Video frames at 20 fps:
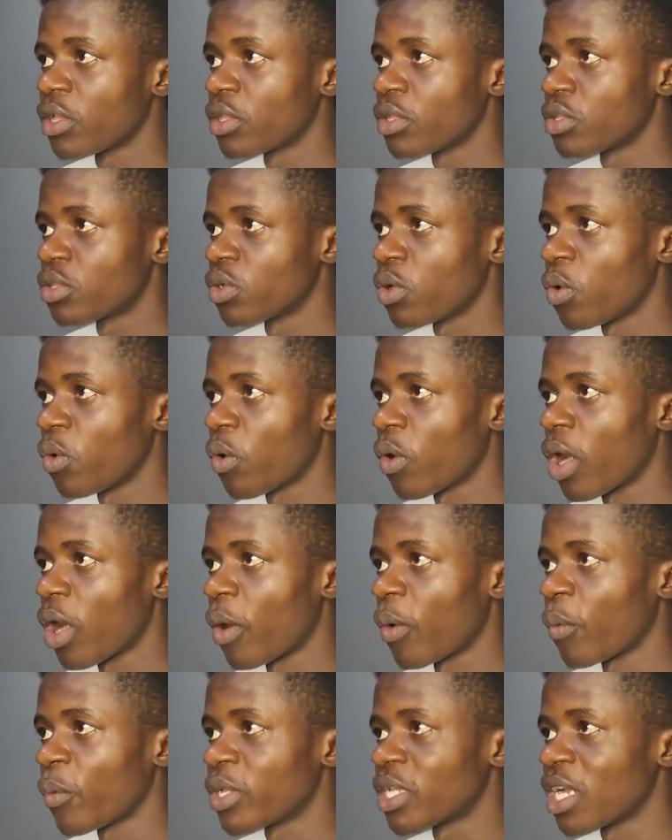So
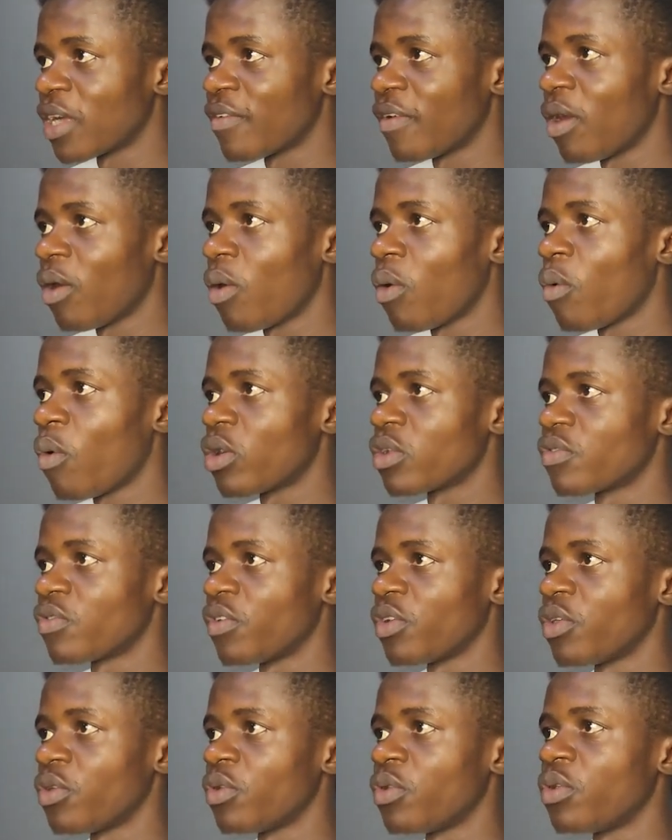whichever one works
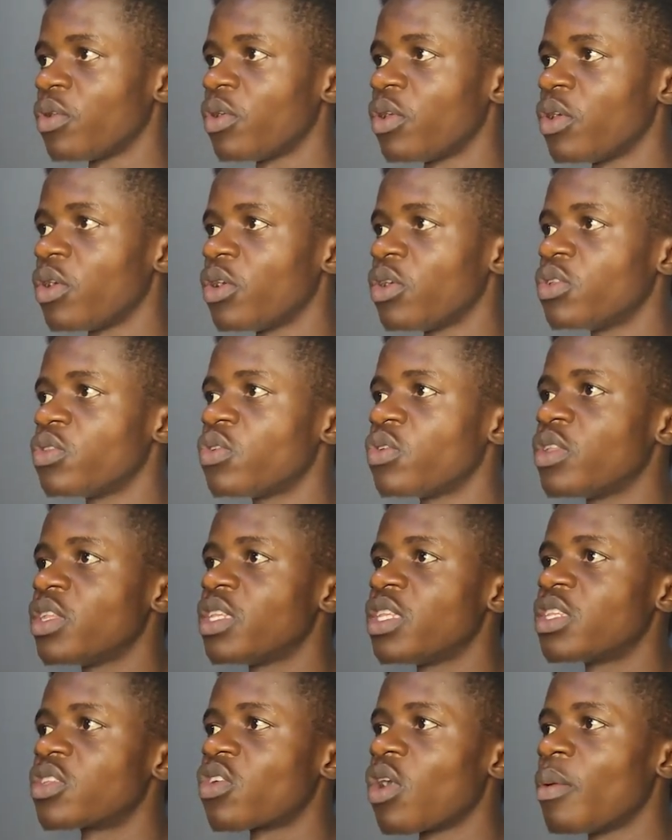for you. So
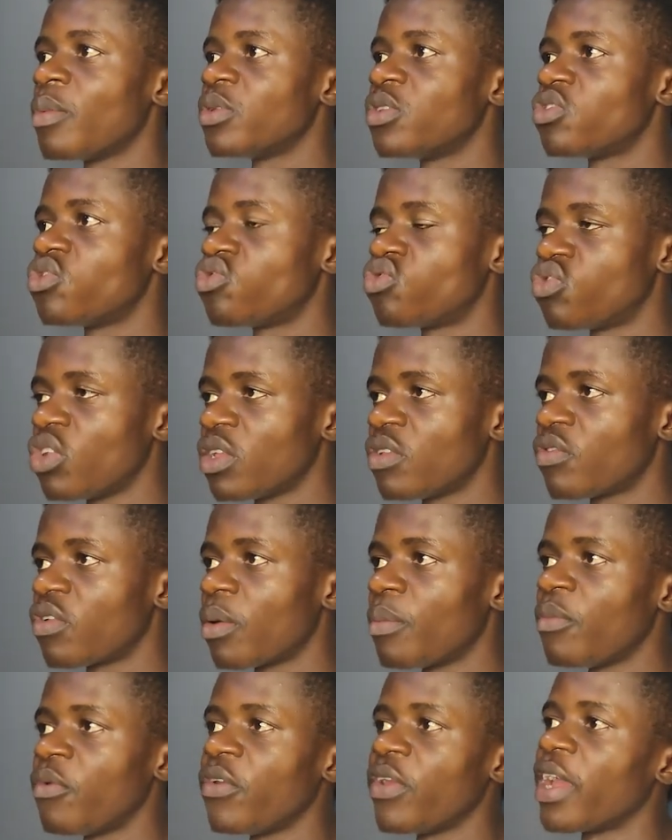this is coming straight
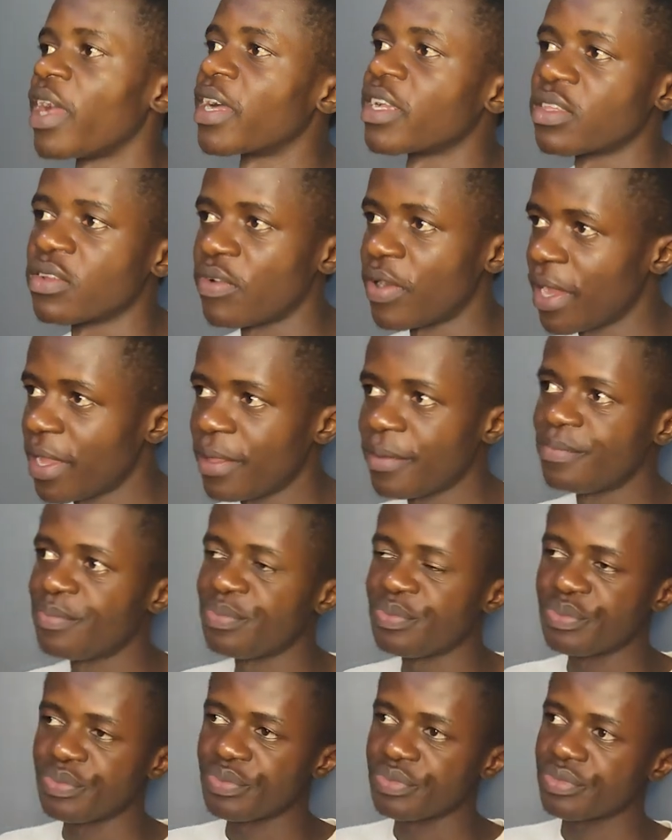from React, right?
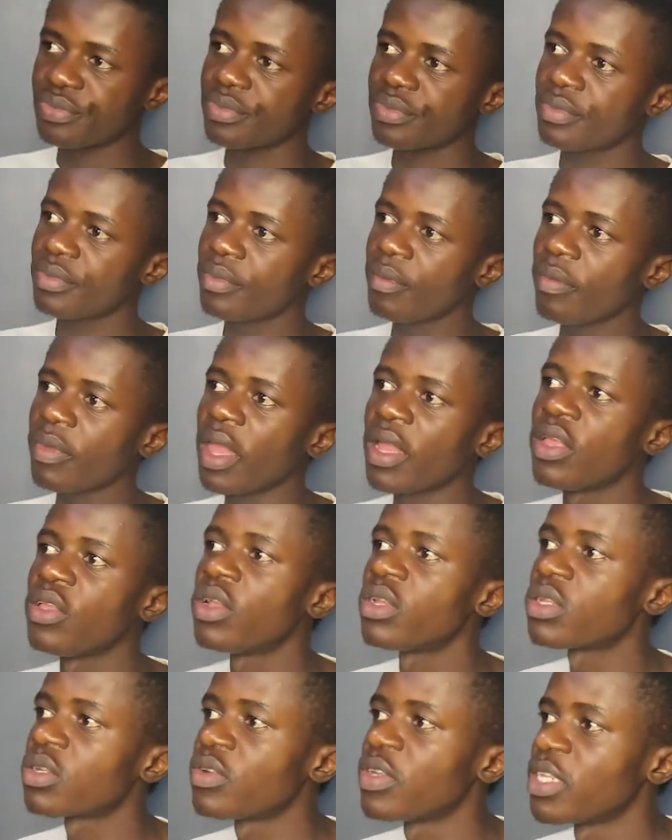You
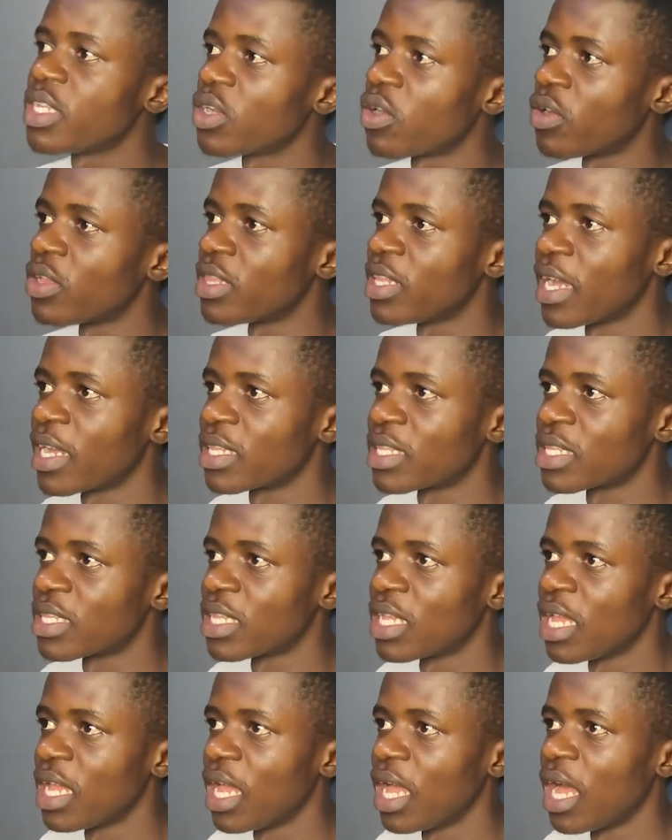just create a context,
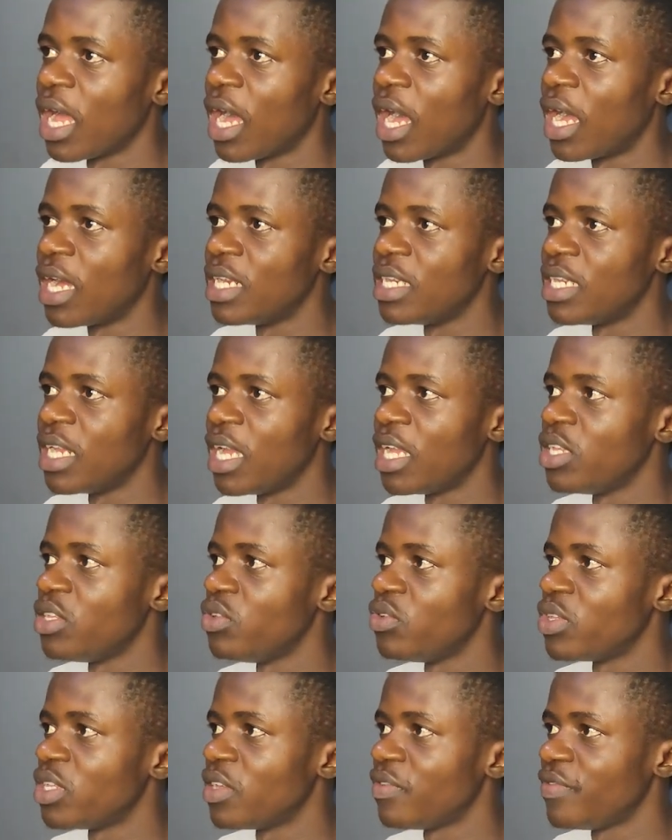and then
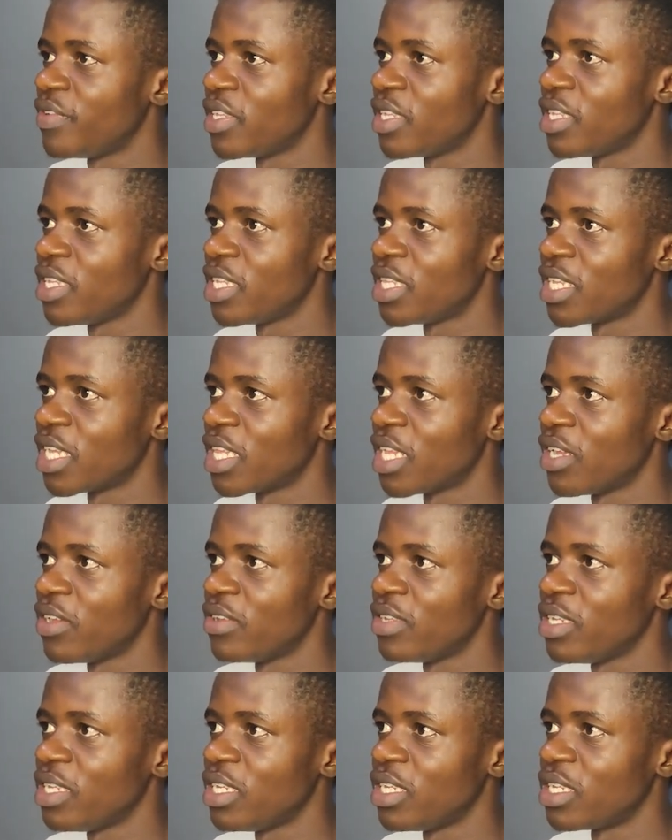you give it the data that you
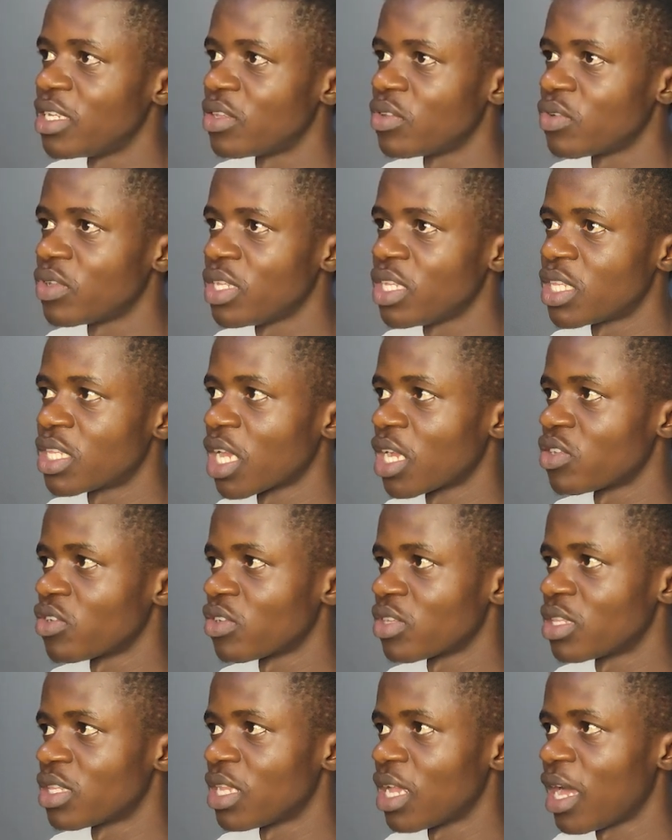need. So these are
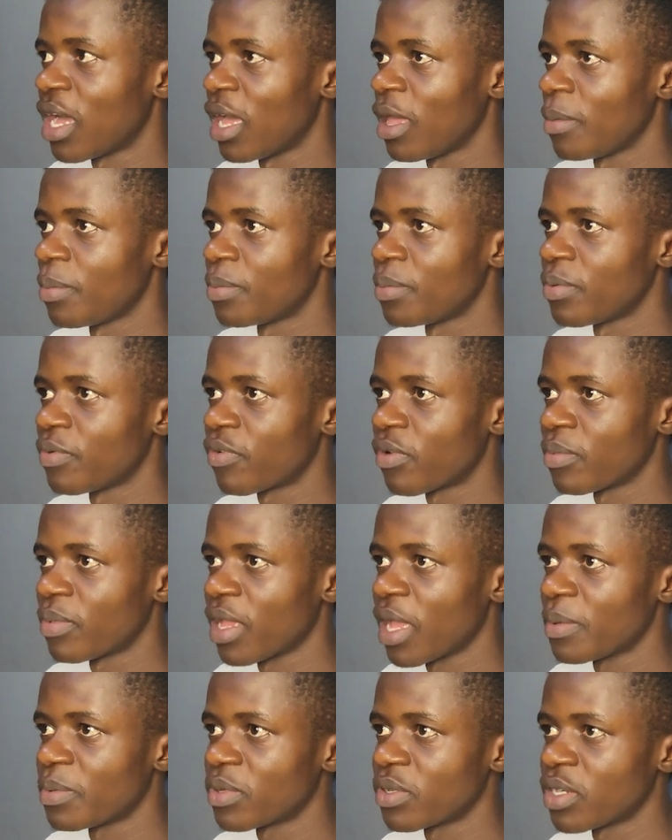just type from
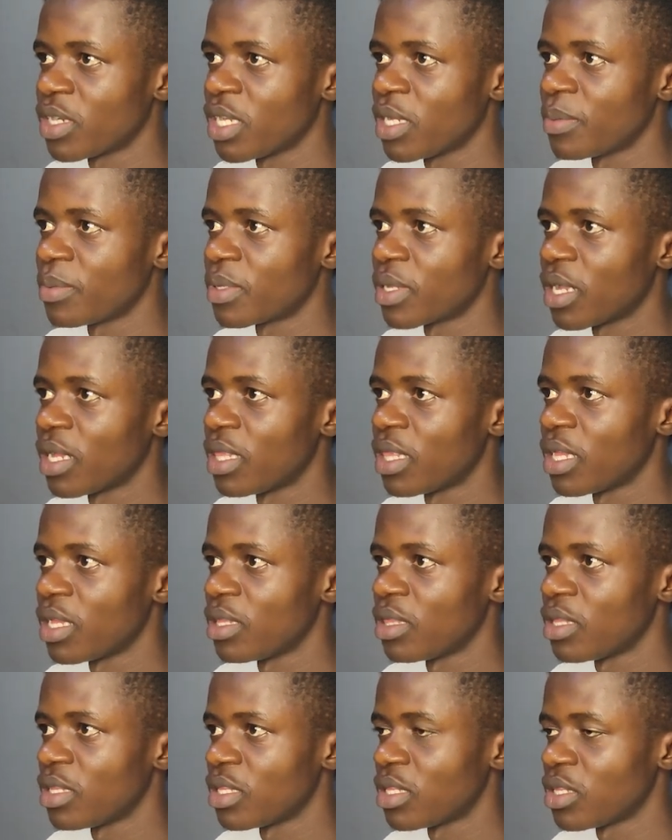TypeScript, and
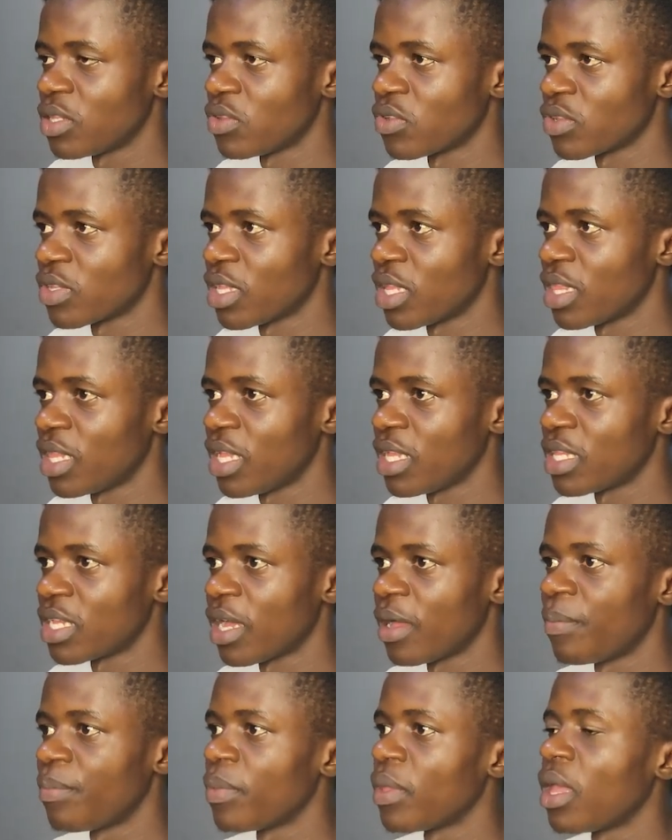then this is just the data,
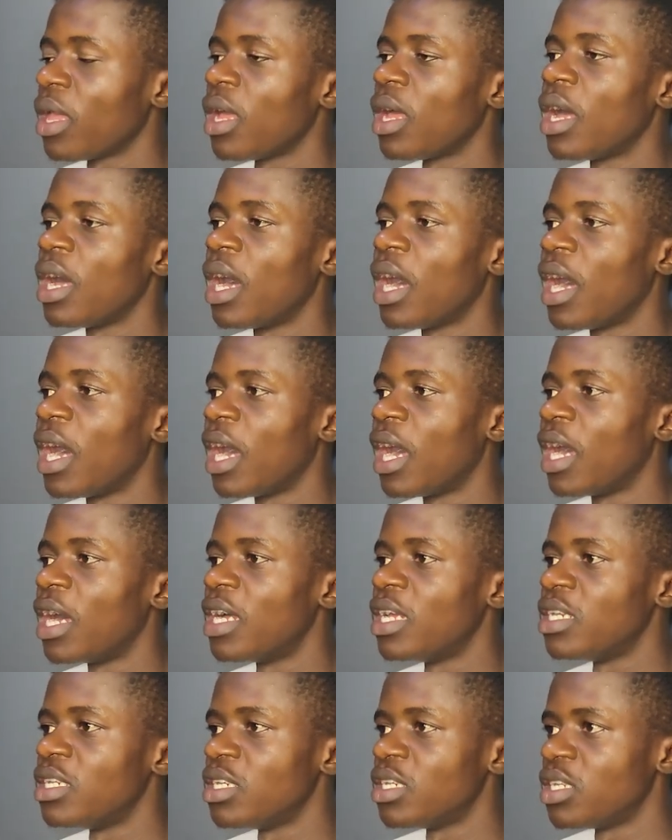
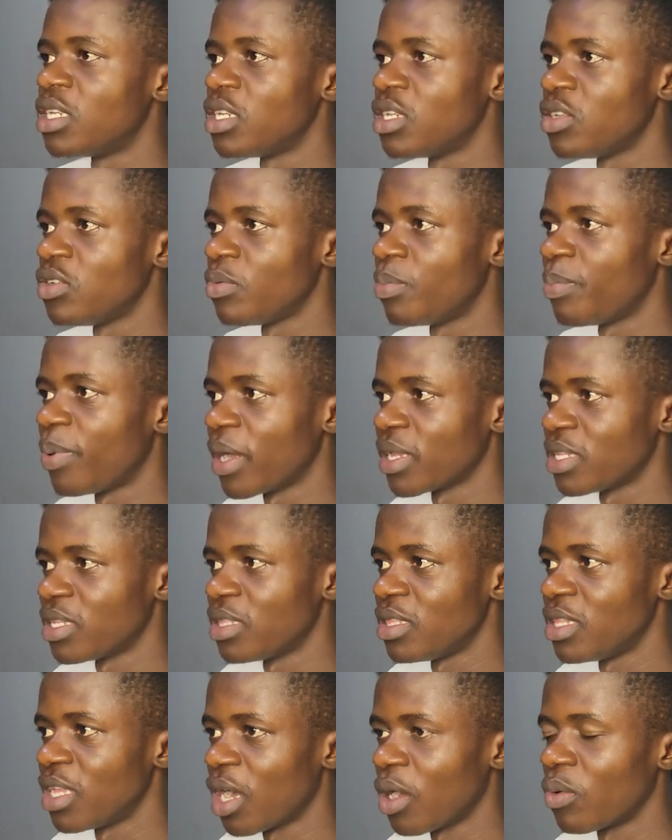and you pass
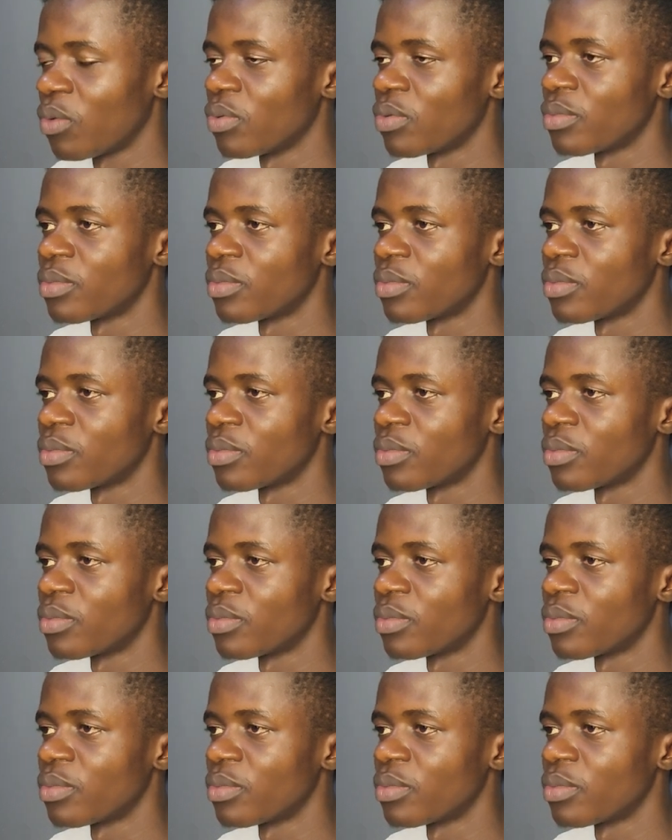it down.